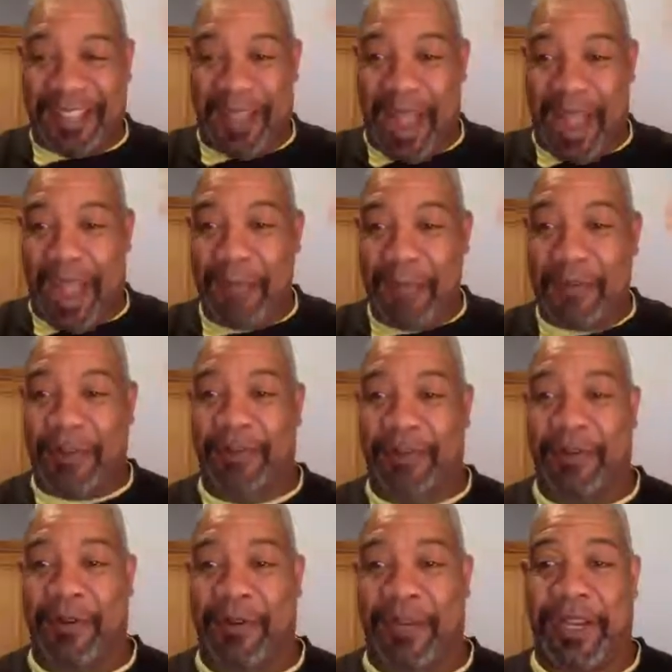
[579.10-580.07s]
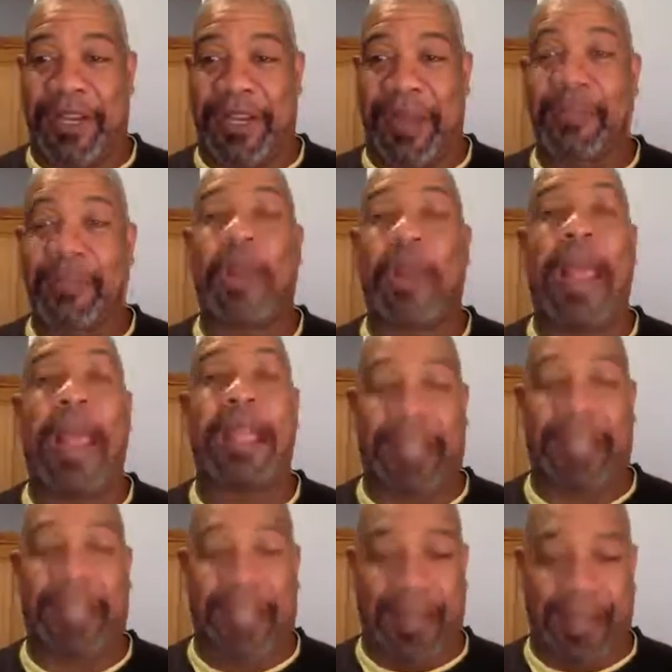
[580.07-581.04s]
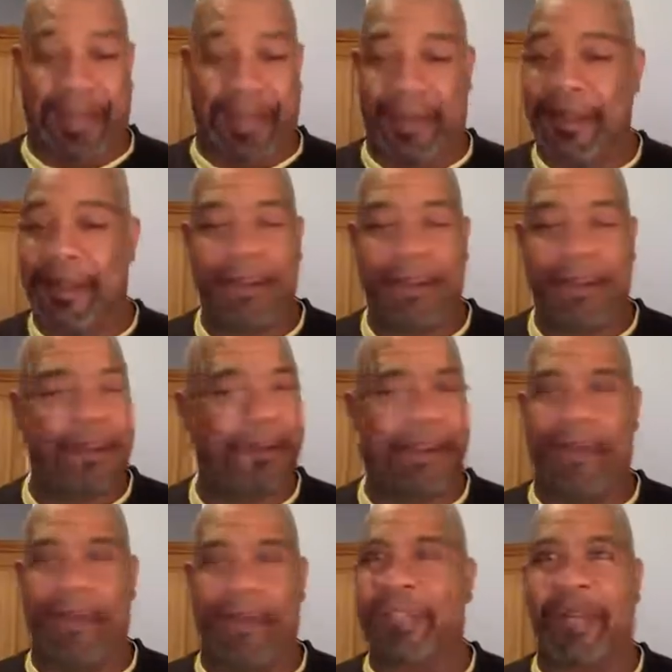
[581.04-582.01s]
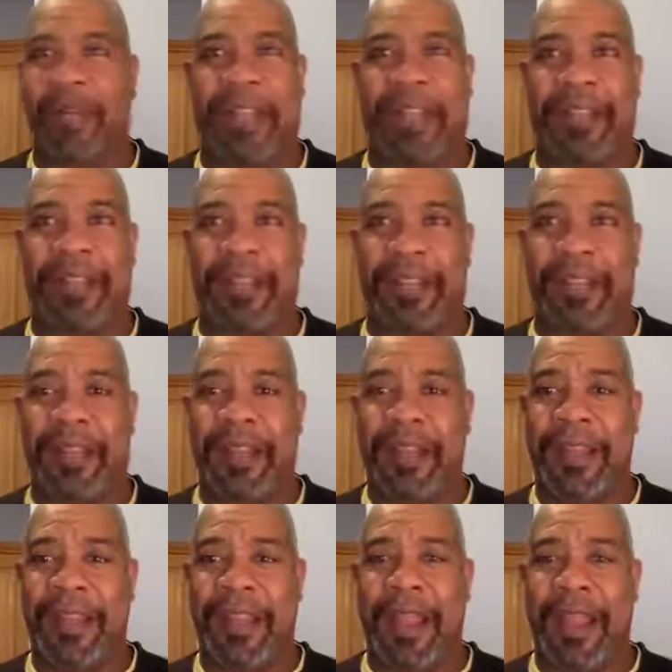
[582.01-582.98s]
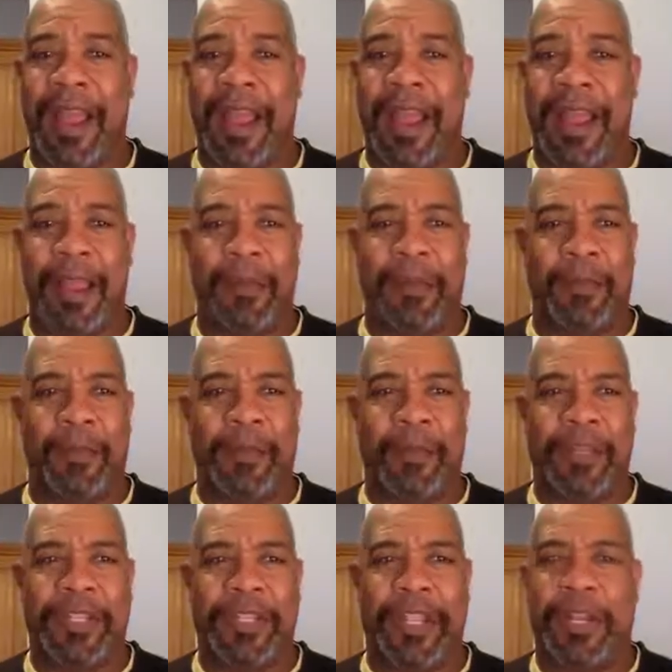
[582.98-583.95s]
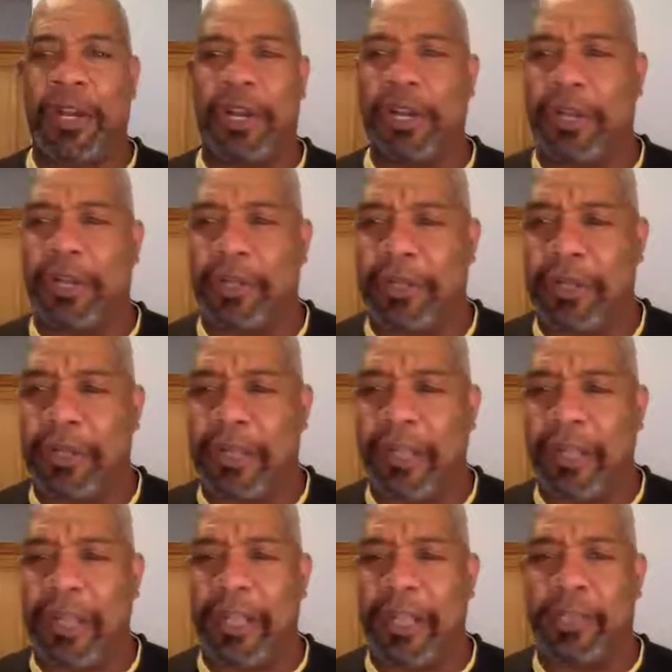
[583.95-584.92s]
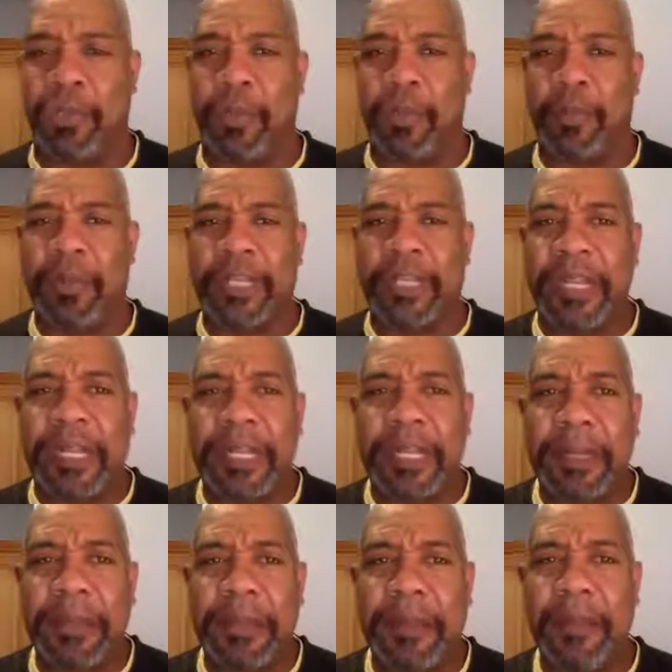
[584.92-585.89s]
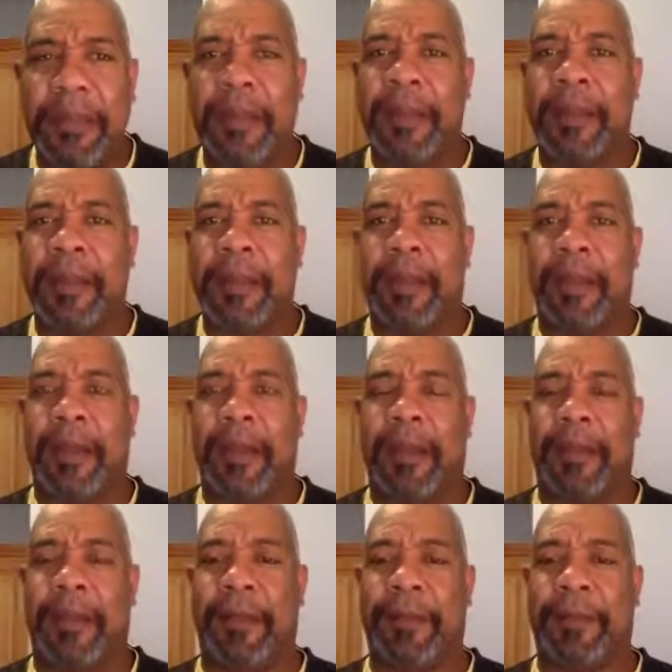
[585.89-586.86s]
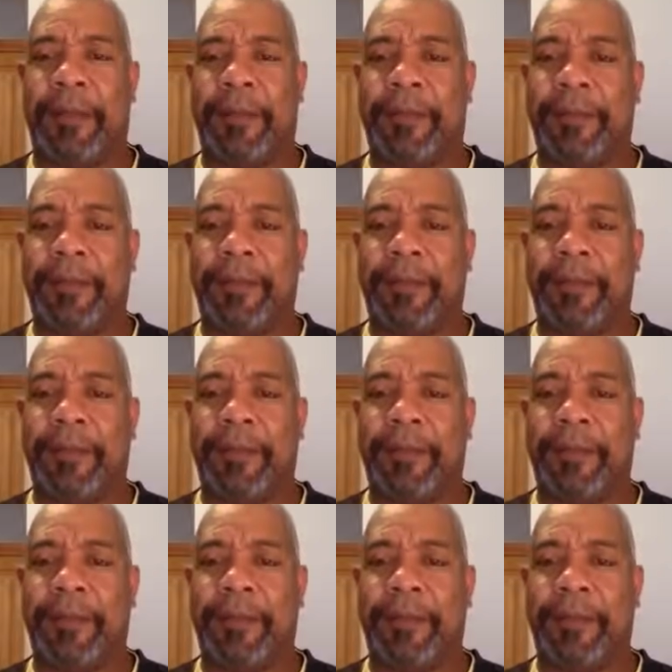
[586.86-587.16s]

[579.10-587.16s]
I'm converting, I'm translating. No, I'm not translating. I am, what is that called? Interpreting from